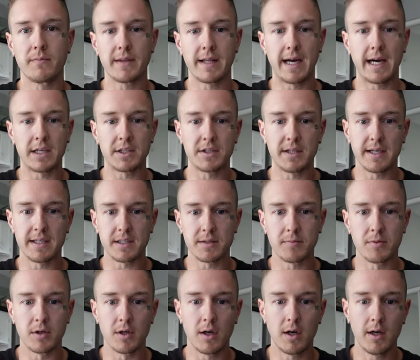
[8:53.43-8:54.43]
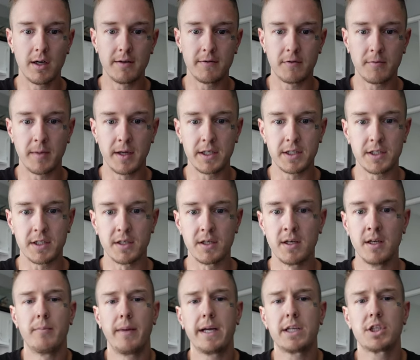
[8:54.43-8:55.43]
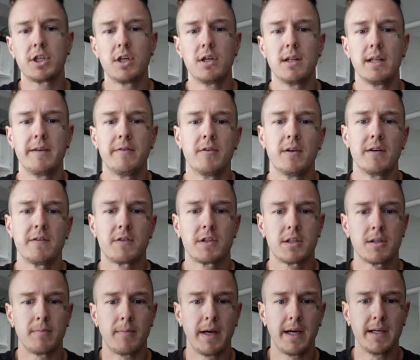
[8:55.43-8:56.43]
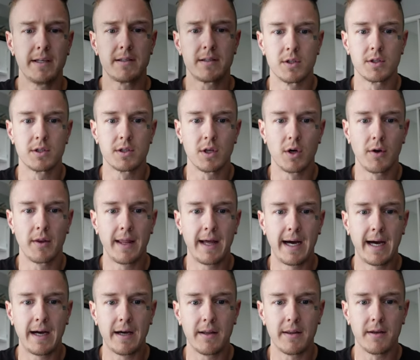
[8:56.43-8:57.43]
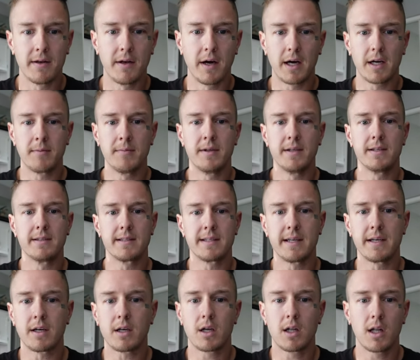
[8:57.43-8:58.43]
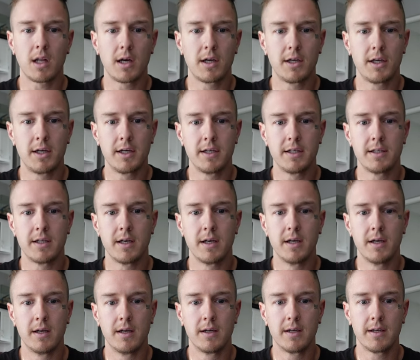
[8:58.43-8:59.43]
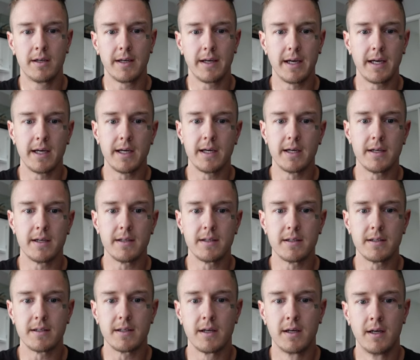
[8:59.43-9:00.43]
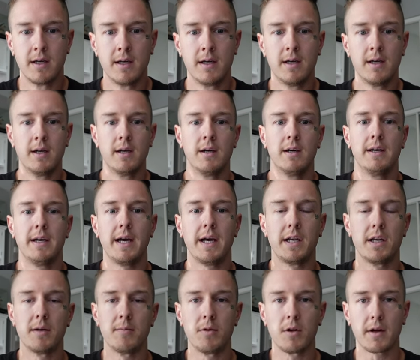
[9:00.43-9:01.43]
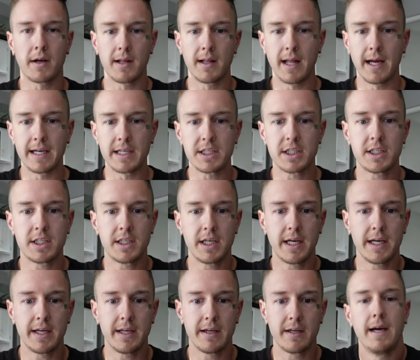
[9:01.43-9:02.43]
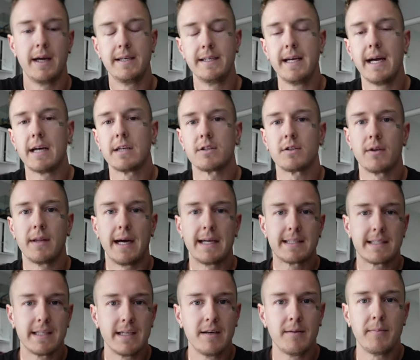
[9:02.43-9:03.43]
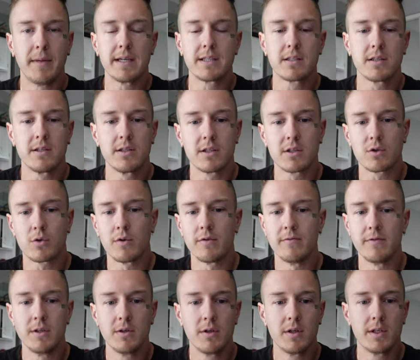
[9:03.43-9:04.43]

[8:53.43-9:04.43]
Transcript: actually has to put her information. Make sure you leave enough space so that the document doesn't get cluttered and end up looking like shit. And yeah, so that's it. Basically just review your